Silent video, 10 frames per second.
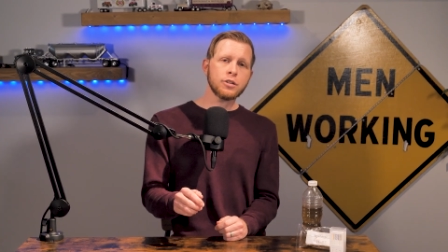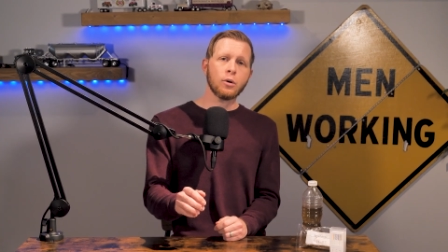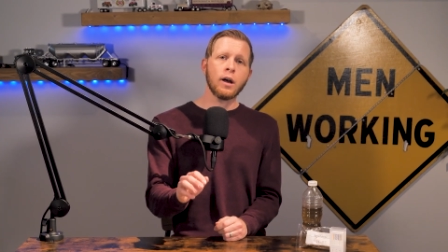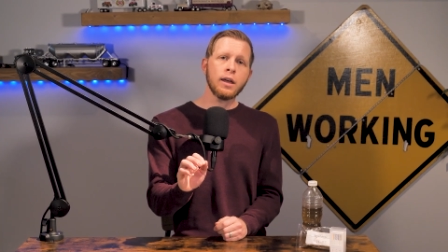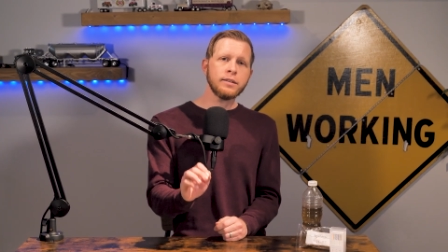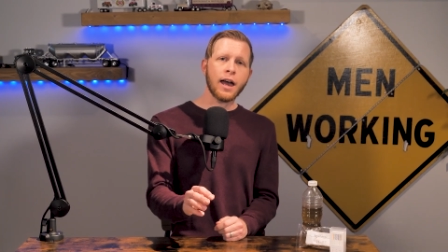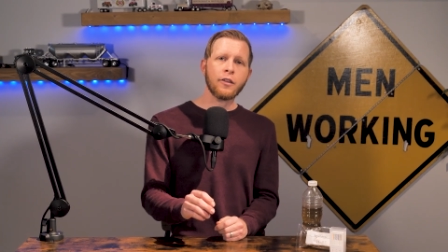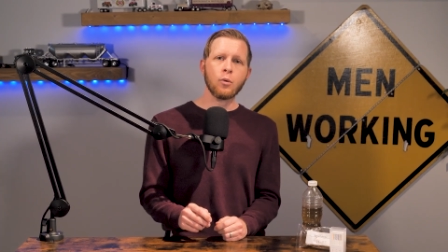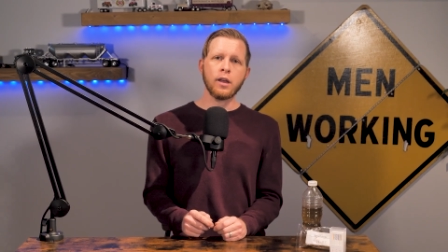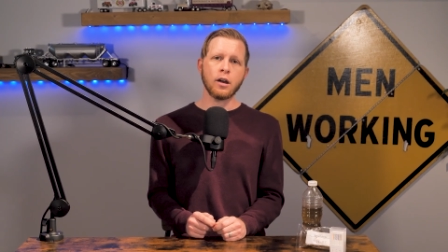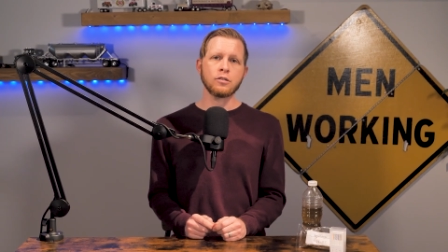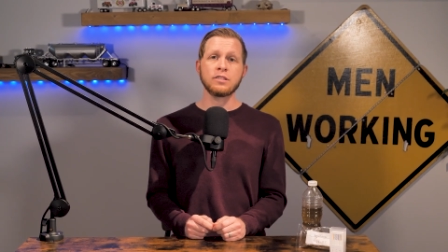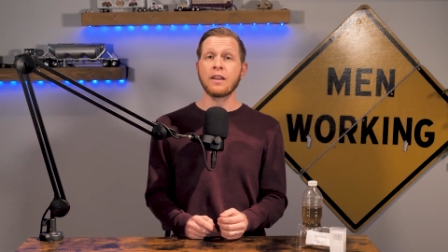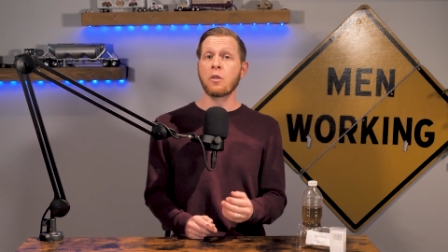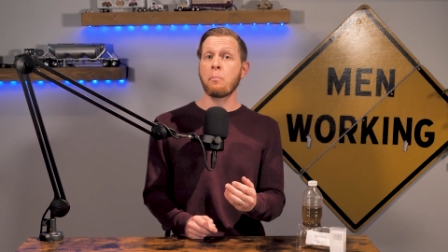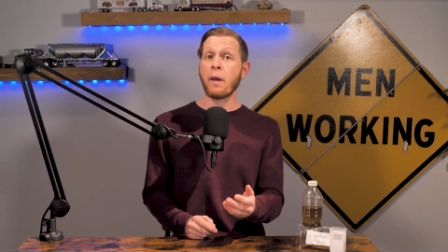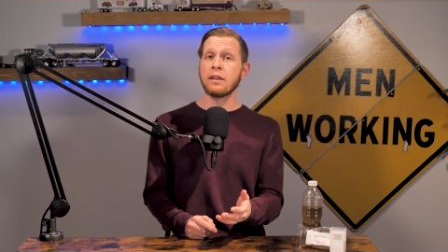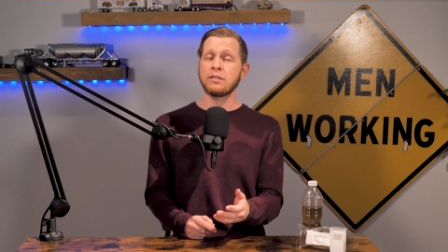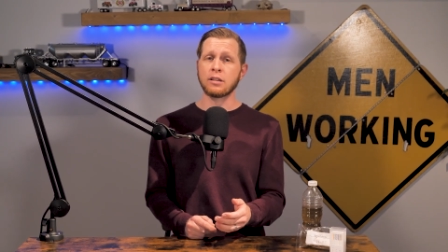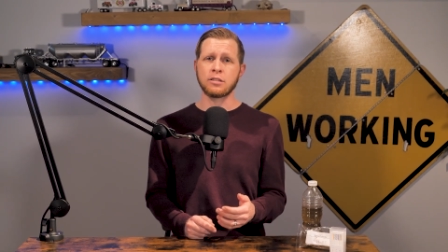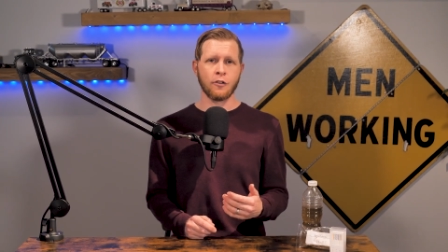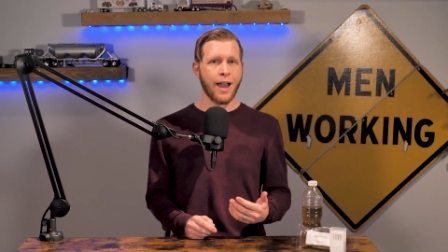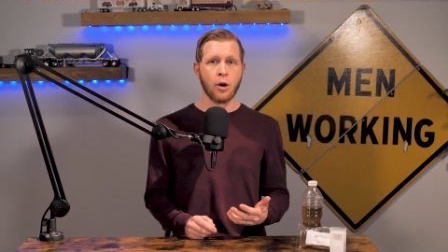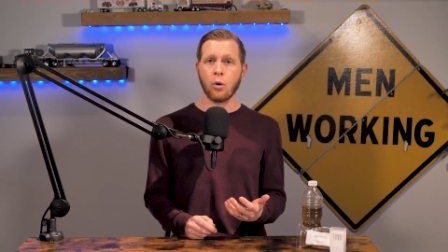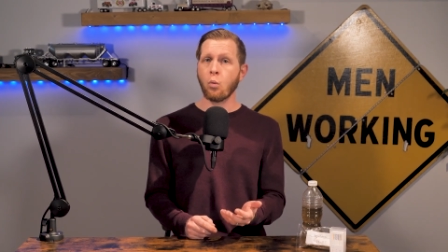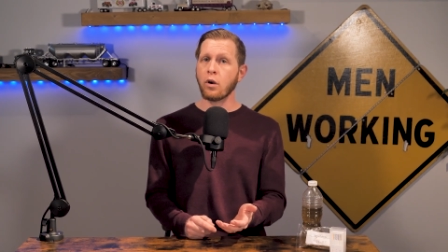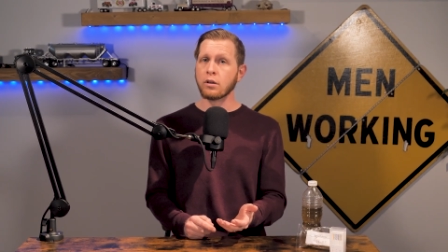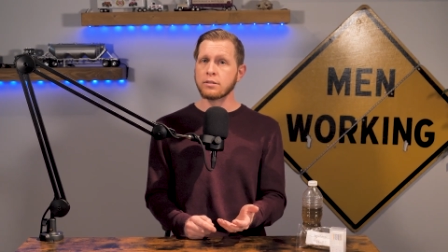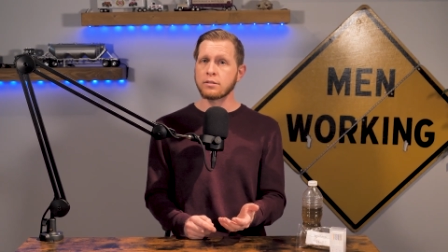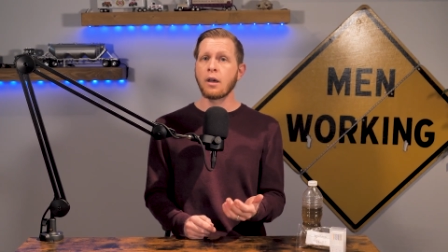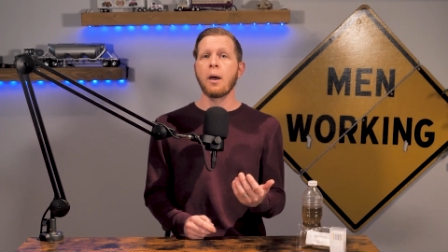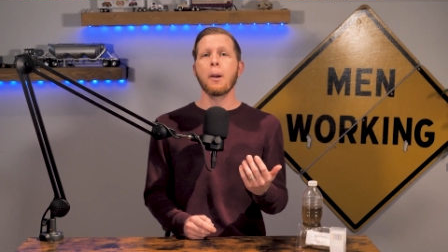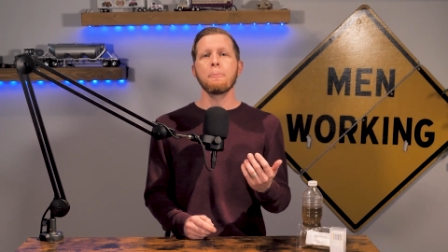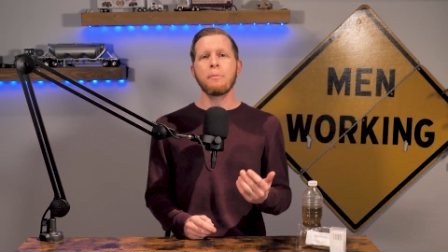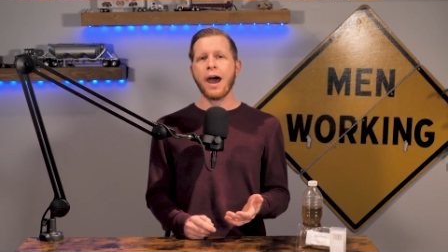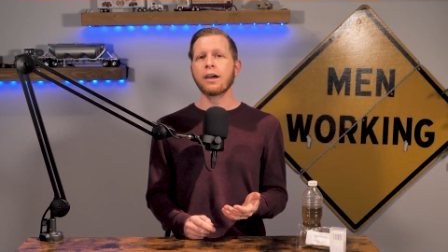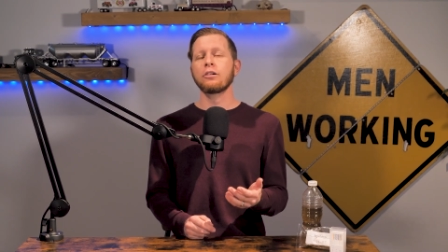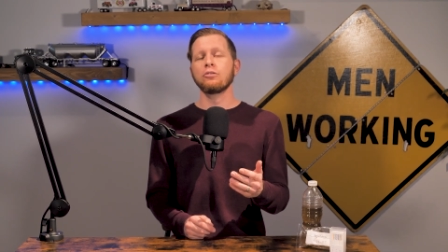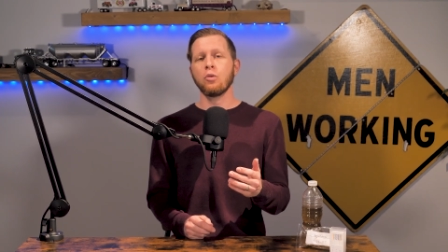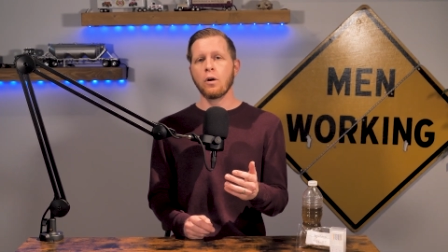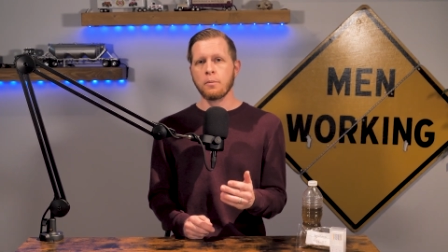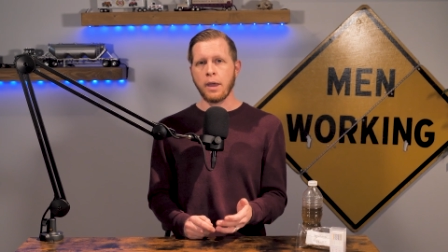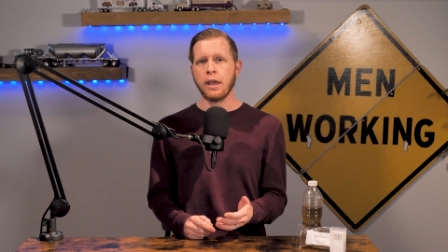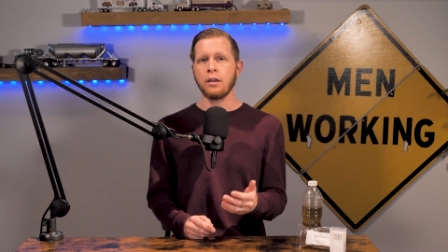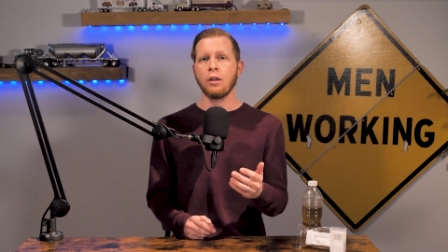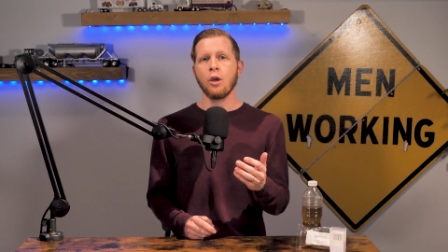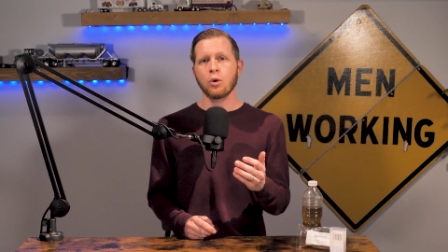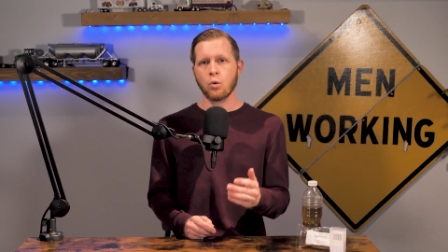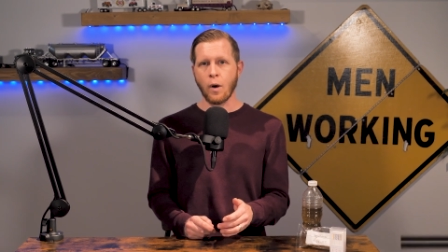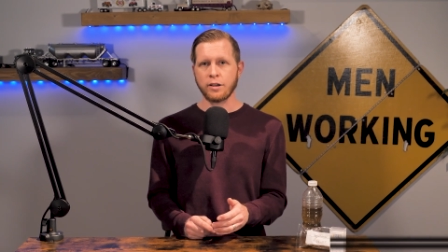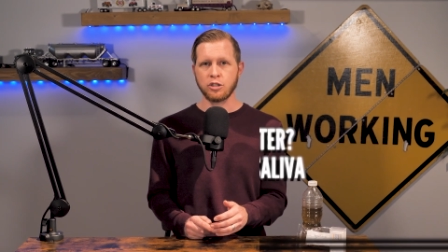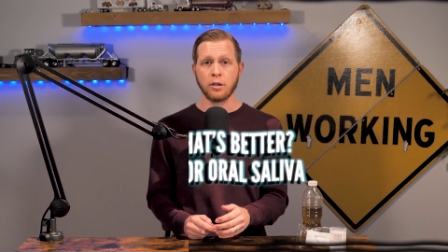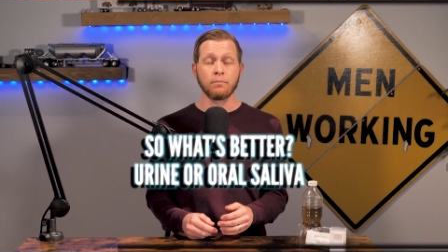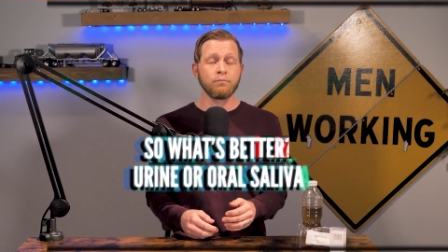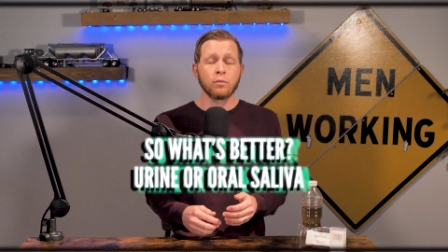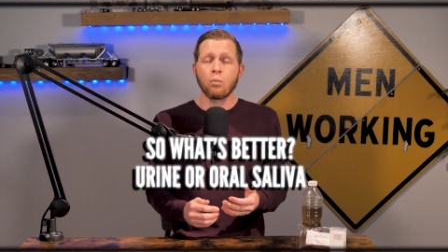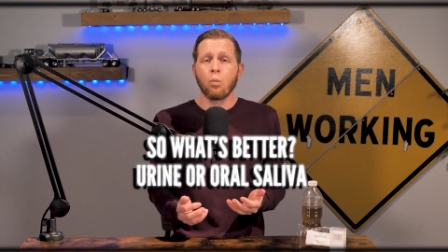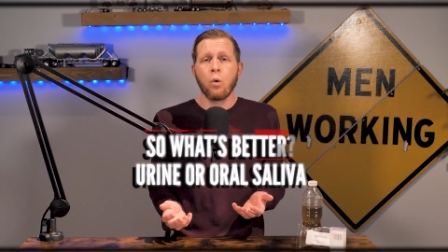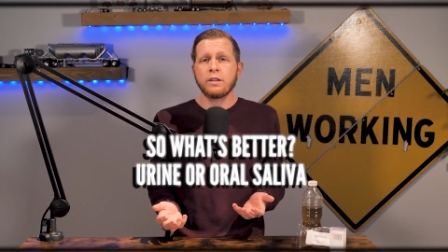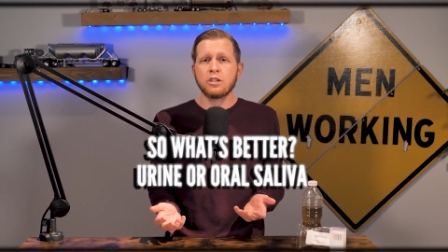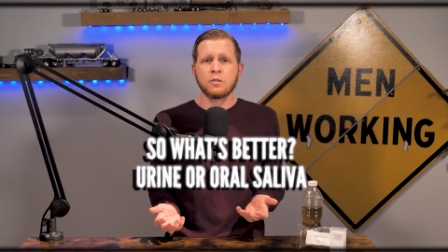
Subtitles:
So now that we understand the basics of how it works, back to our main Question, which